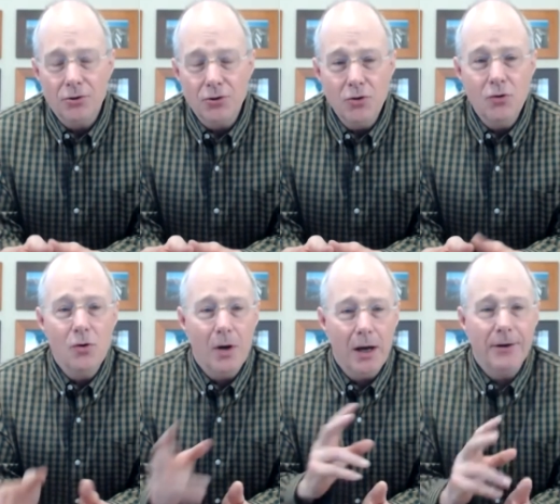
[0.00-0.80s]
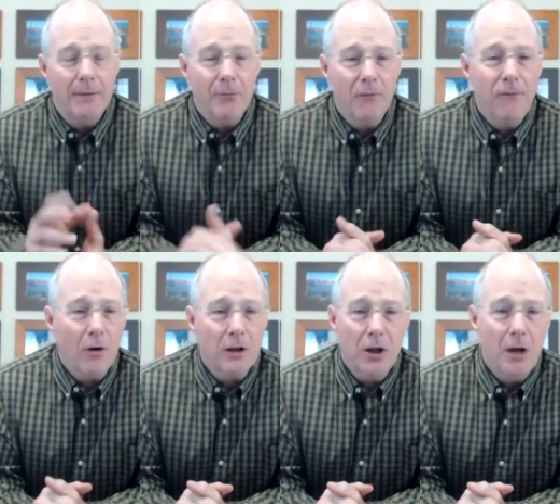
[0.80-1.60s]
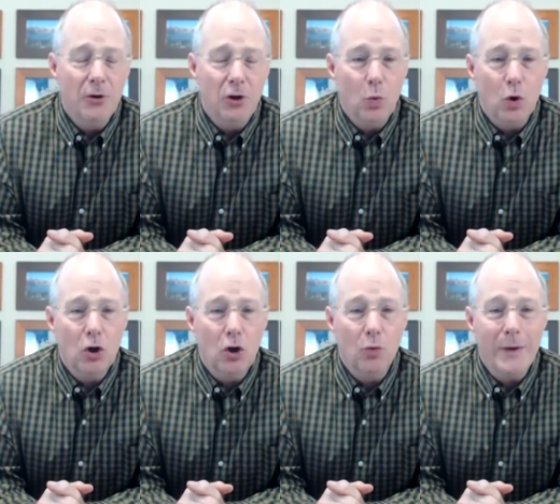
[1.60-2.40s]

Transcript: to a number four club in the world,